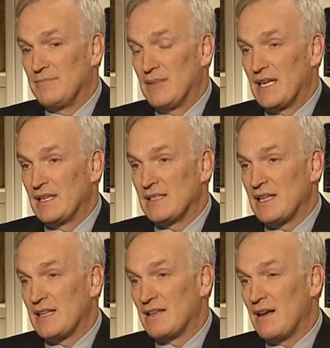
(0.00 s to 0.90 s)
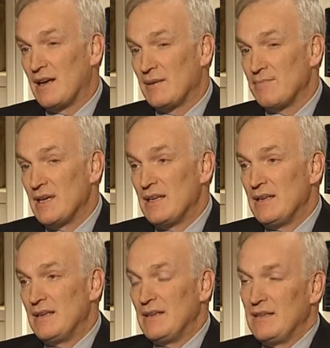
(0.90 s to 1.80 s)
because at the time,
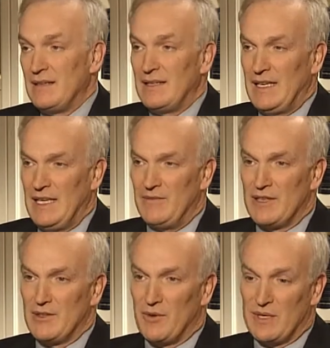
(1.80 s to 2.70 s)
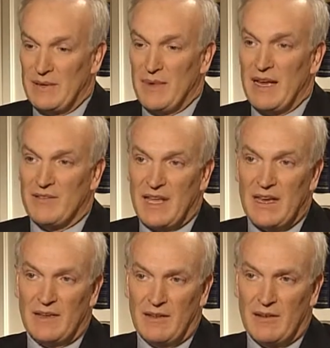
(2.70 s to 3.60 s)
even though they may have
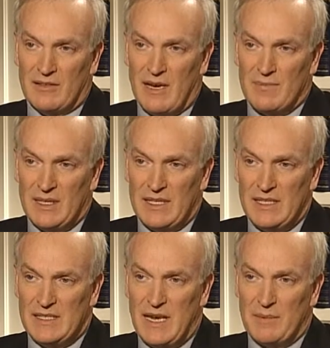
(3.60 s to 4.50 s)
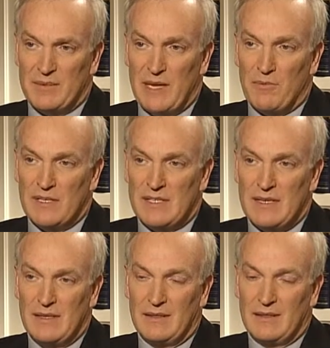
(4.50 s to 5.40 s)
taken a long time to lease up, they were
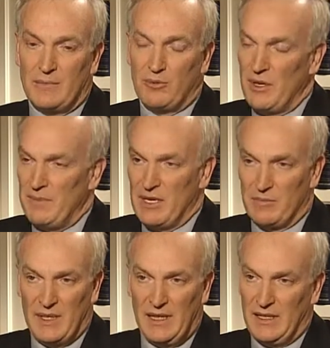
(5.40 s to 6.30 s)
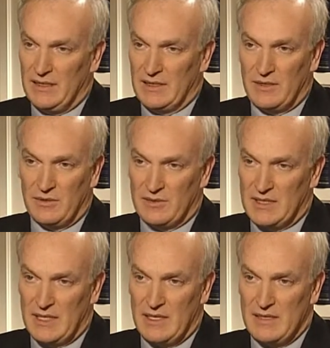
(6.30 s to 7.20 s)
still the premier buildings in those
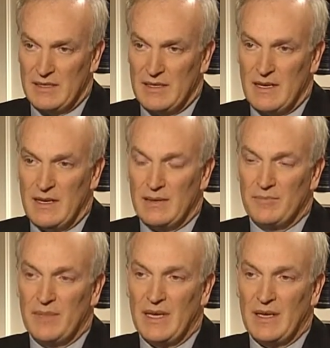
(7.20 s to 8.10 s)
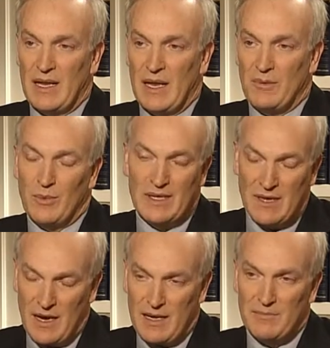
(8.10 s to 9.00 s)
cities. And with
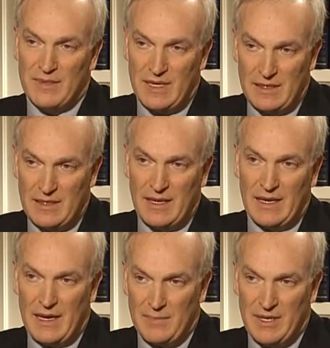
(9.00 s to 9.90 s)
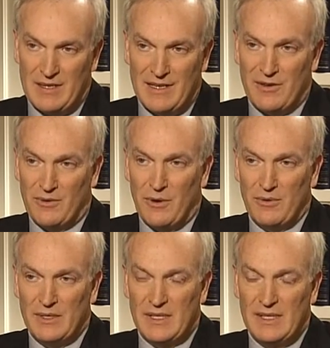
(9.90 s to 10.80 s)
time, they came into their
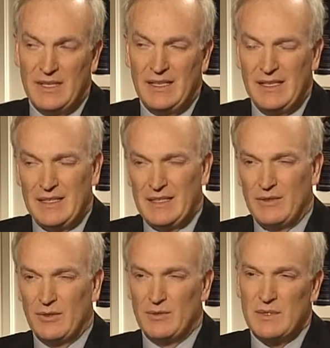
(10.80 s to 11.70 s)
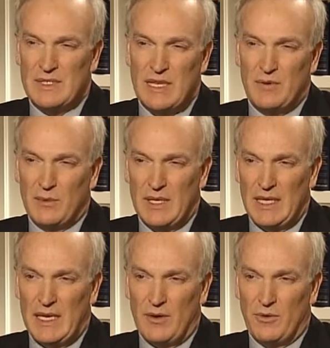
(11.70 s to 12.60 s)
own, and those ones didn't
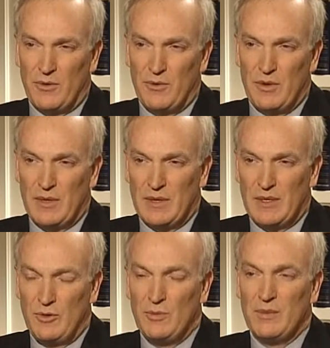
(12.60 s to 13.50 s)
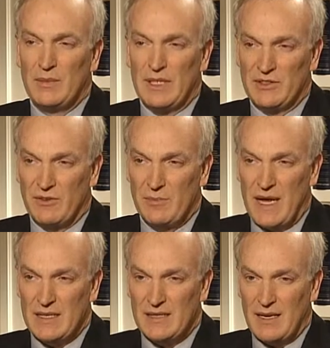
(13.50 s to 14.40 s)
really go through too much of a
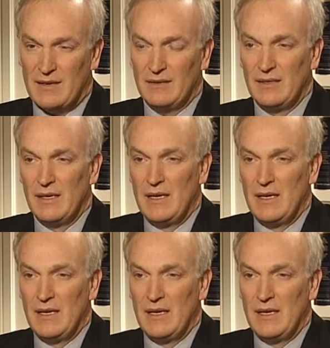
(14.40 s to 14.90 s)
bad cycle.